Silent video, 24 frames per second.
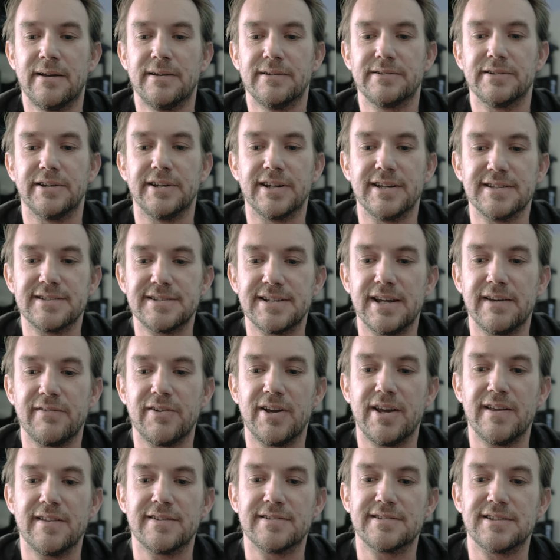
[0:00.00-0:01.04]
So you can see if
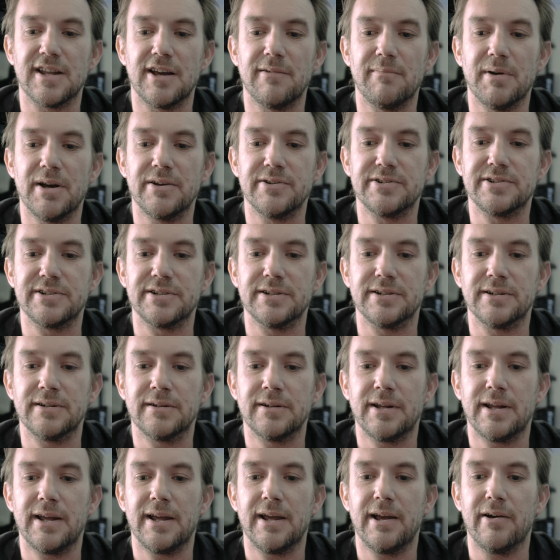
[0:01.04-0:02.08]
you hit the slow motion,
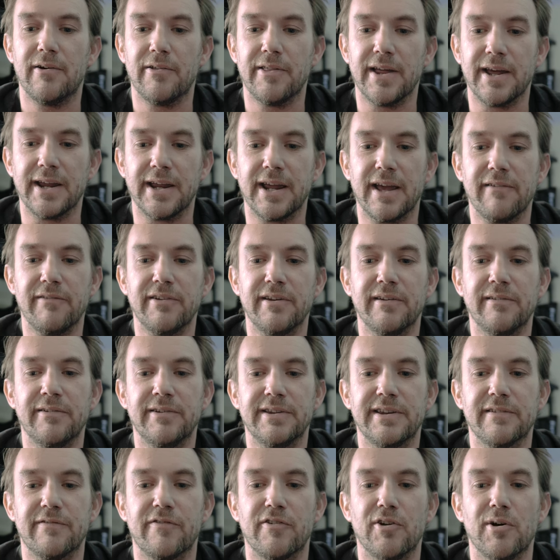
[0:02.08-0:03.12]
it will then give you
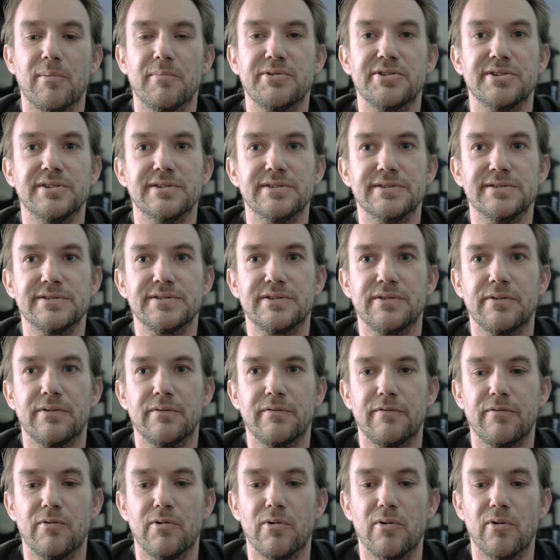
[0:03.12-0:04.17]
different options
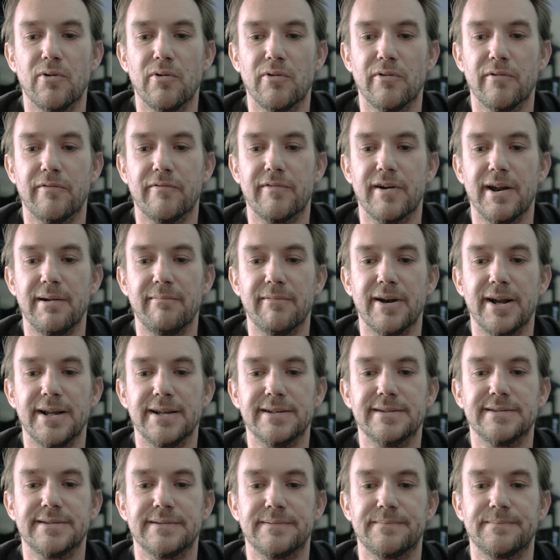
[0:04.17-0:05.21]
for frame
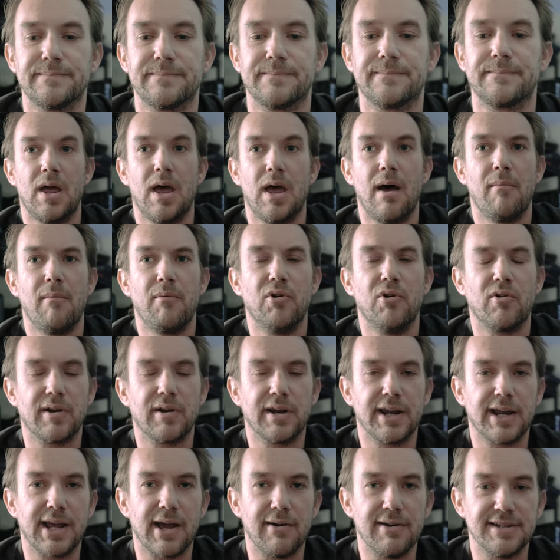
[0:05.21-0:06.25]
rates. I'm not going
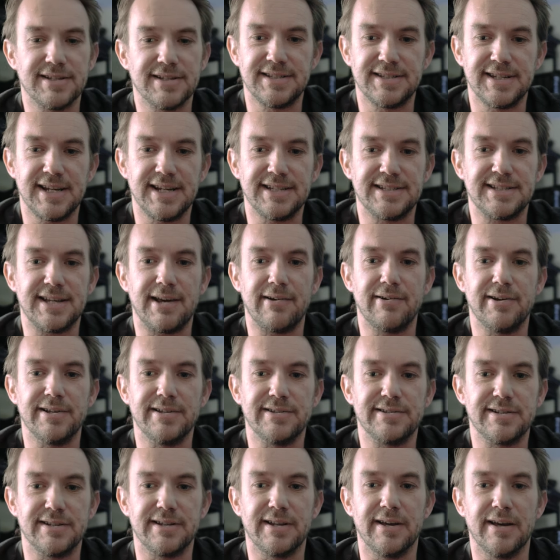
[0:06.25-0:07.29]
to go detail
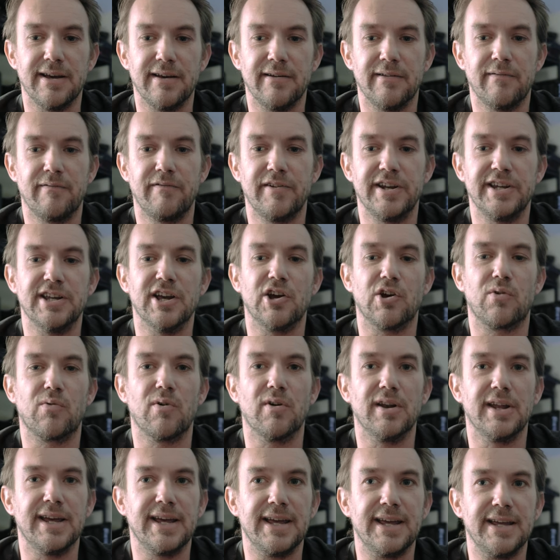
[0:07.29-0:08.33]
into the video
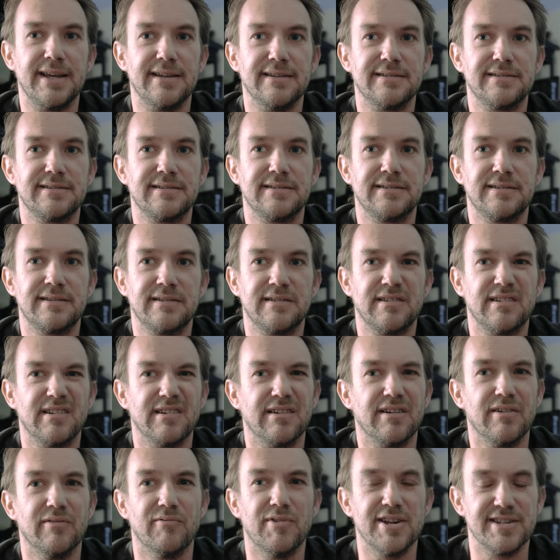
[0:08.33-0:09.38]
qualities
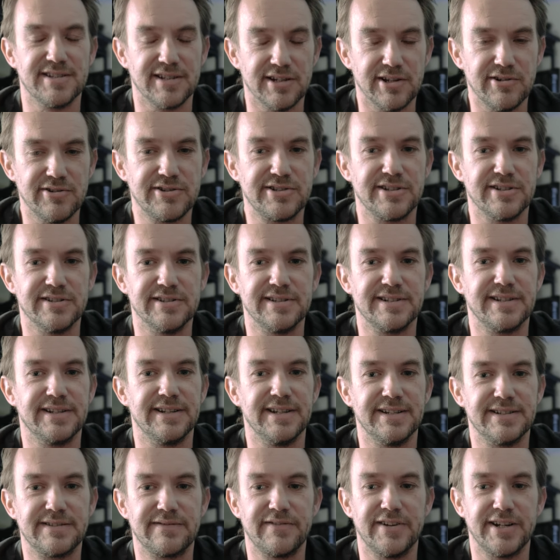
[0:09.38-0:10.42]
and resolutions in
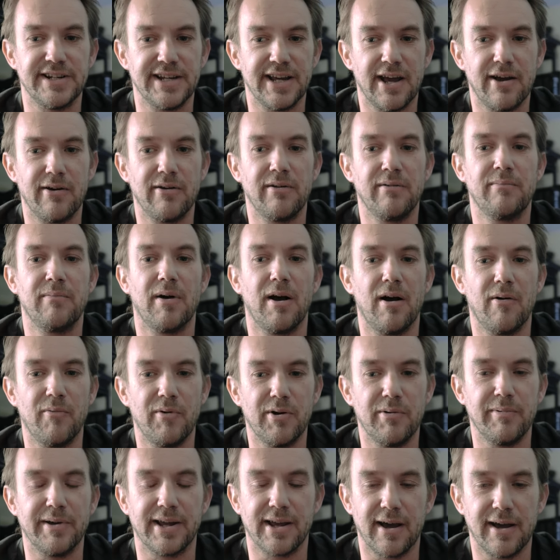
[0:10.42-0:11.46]
this video. I
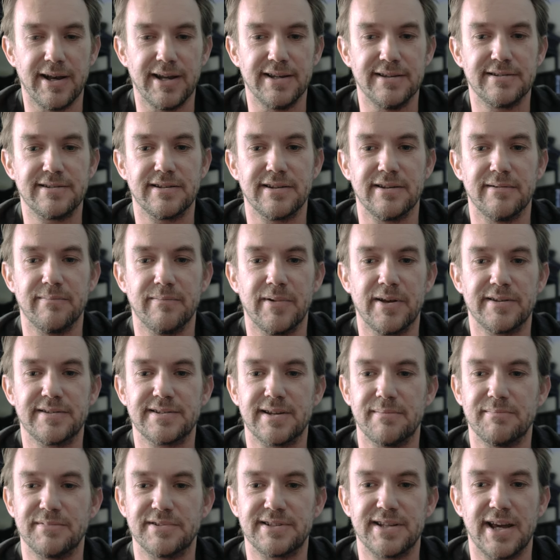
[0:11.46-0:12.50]
will be going into them at
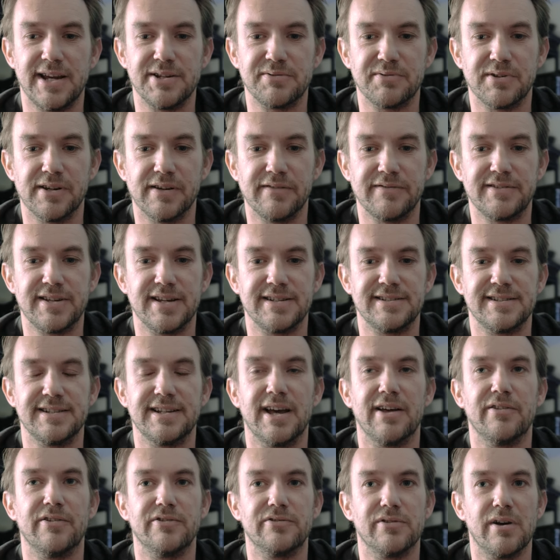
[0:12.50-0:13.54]
some stage when I've tested
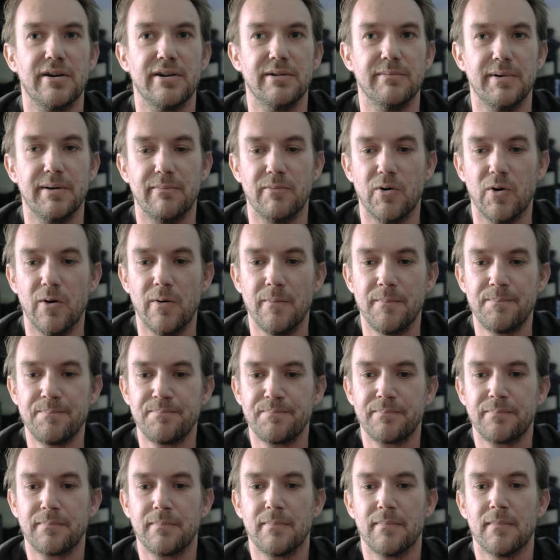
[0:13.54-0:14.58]
out the drone a bit more.
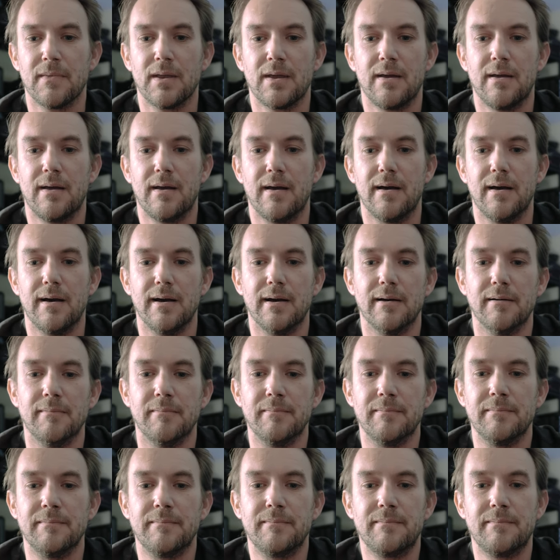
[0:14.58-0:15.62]

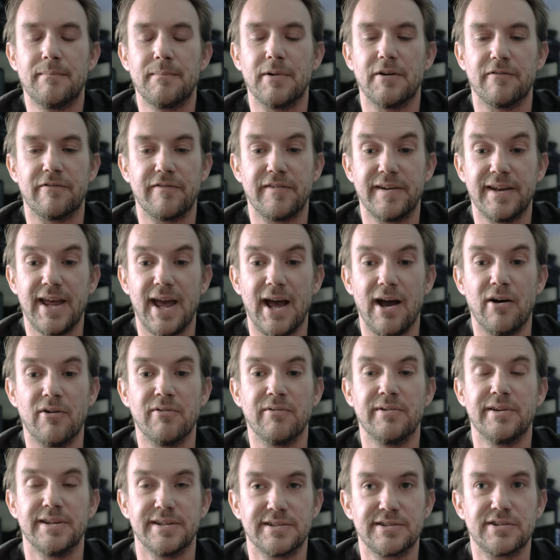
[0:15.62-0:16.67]
But for
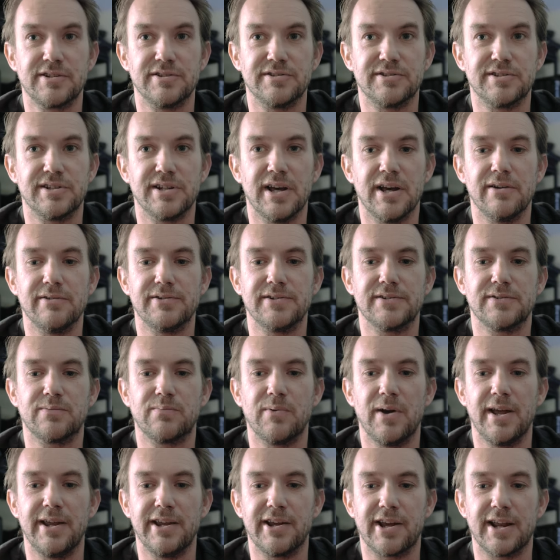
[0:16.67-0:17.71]
now, it's good to know just
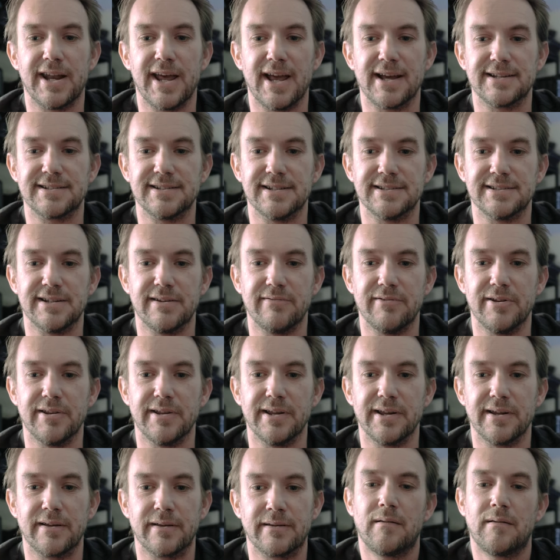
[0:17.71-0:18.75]
where you can access
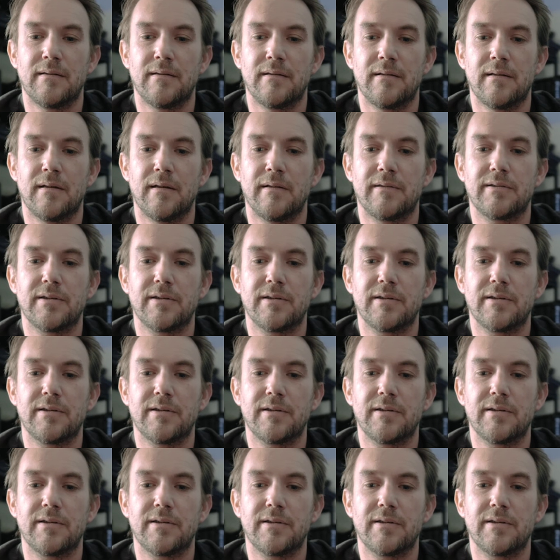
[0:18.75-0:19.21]
everything.